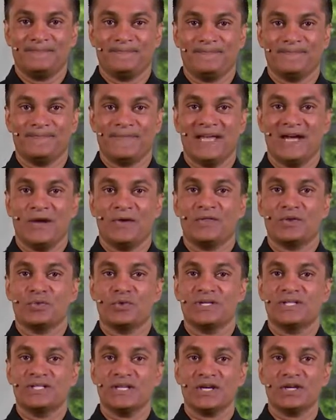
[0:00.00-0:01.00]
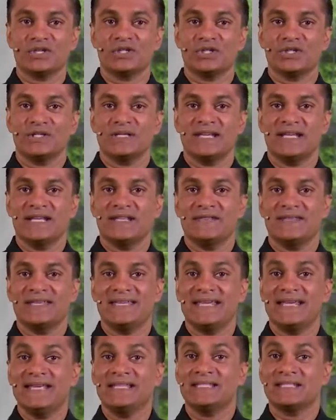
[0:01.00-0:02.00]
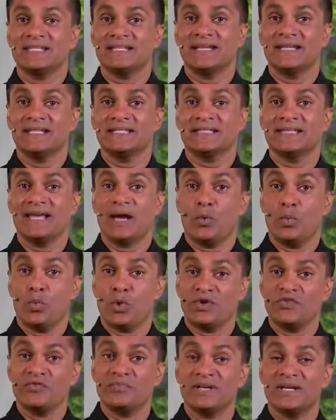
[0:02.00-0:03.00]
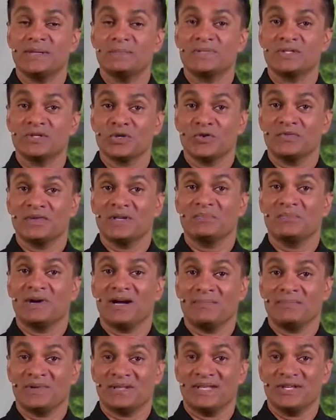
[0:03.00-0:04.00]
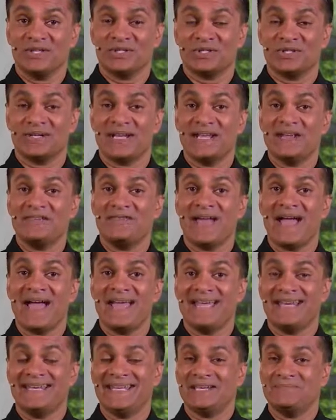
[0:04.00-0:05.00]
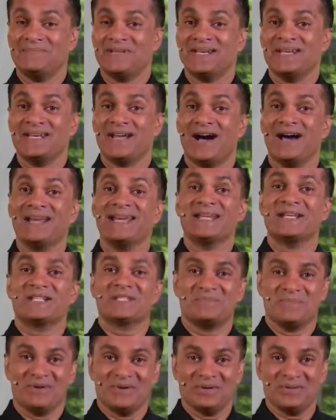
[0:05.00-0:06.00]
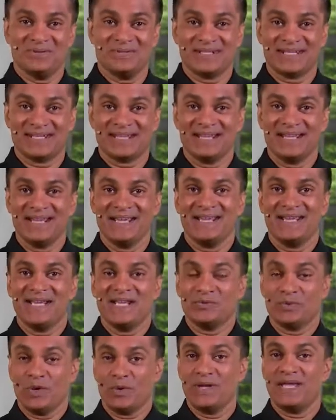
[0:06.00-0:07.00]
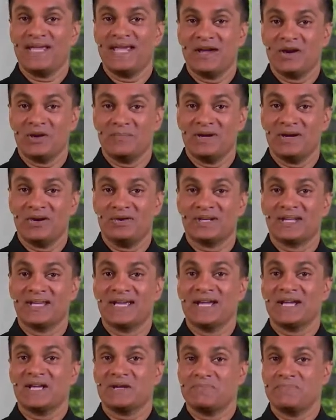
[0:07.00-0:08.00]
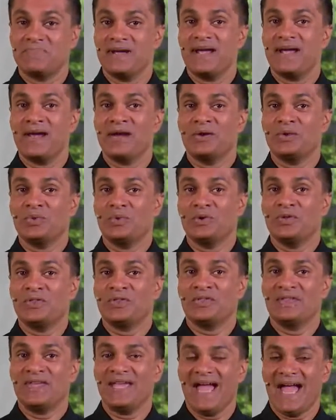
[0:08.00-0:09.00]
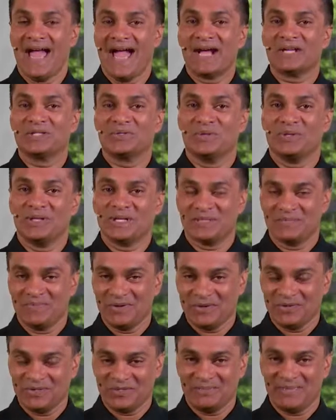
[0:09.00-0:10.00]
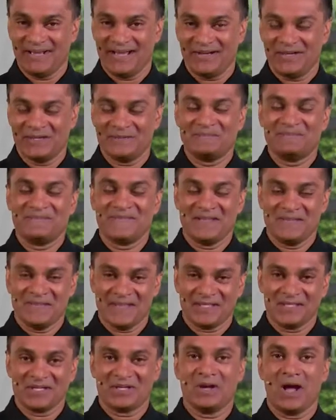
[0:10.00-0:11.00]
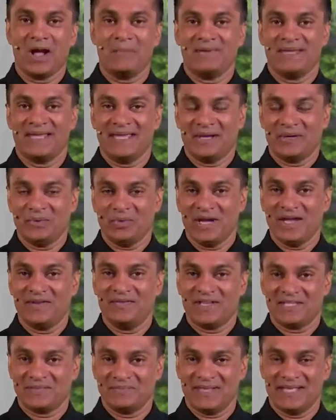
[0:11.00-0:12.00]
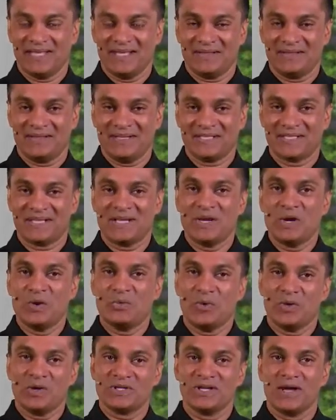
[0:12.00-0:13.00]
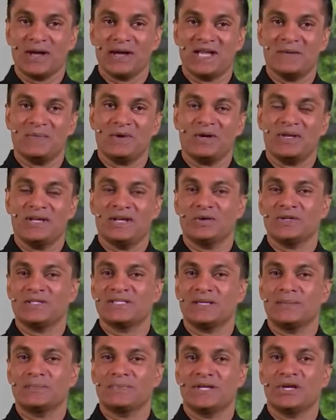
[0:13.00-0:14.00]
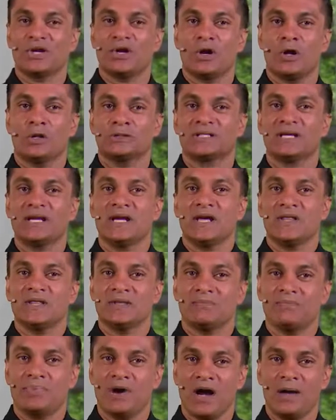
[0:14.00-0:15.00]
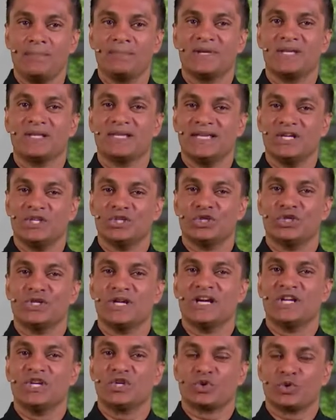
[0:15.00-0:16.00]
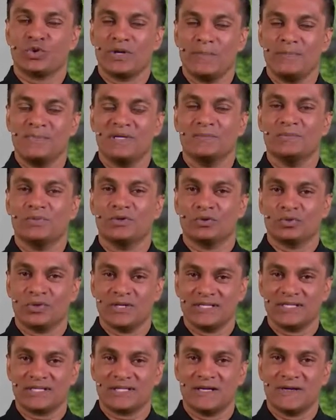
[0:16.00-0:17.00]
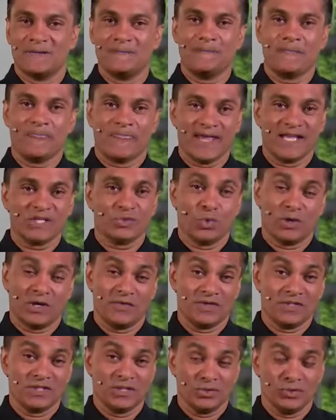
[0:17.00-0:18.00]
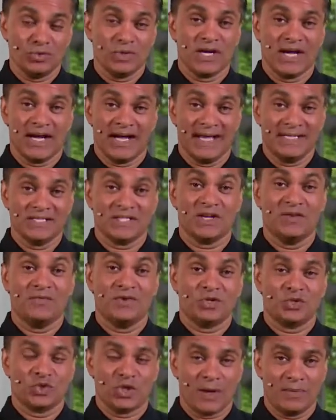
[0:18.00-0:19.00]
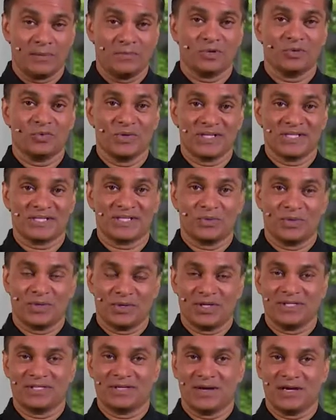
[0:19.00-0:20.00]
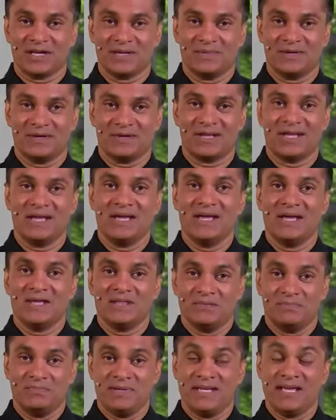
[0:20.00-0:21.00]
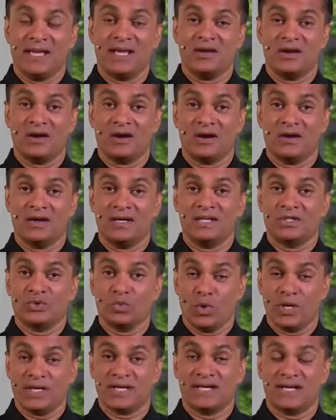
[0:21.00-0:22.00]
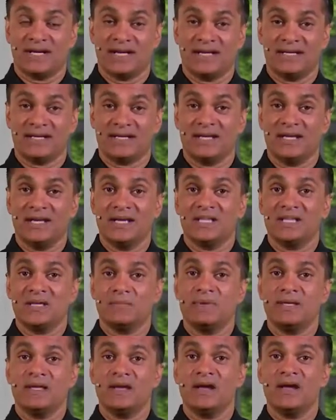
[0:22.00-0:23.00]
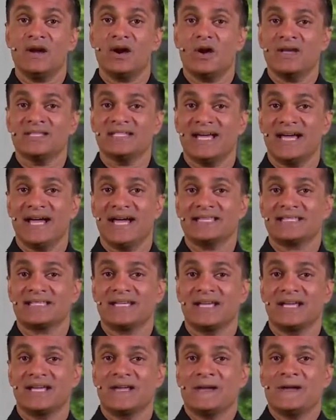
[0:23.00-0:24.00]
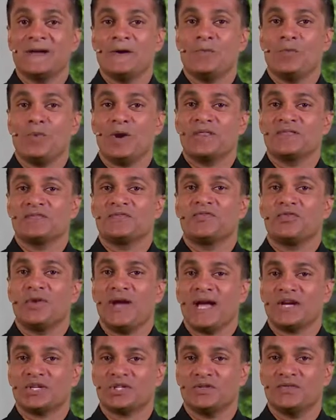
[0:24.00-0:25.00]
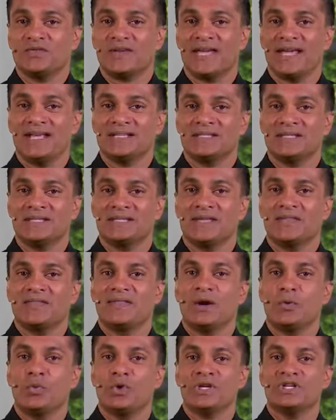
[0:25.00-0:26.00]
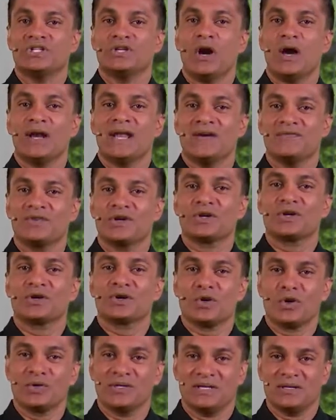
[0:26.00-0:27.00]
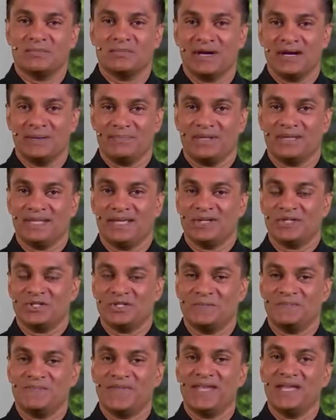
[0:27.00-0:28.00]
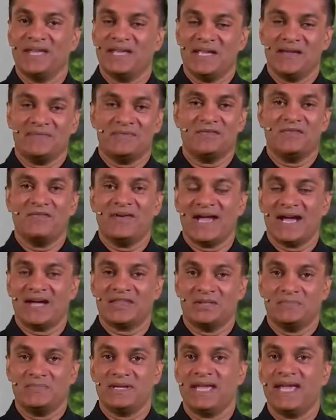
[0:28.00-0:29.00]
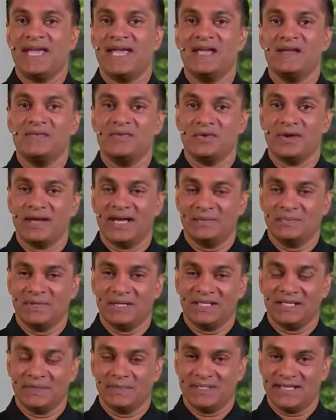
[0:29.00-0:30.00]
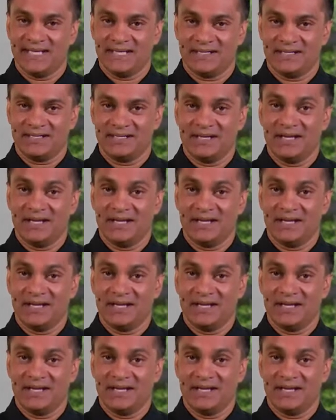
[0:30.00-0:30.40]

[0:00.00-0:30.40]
Now, the reduction in the incidence that would have been observed in the population if it had been unexposed is what we care about compared with the actual exposure pattern. That's a complicated way of explaining this. What we're talking about here is something called the population attributable risk. That's one of the two kinds of attributable risk that we're going to talk about. The PAR is one kind. The PAR is asking, what are the fraction of cases that would not have occurred in a population if, in fact, the behavior had been eliminated?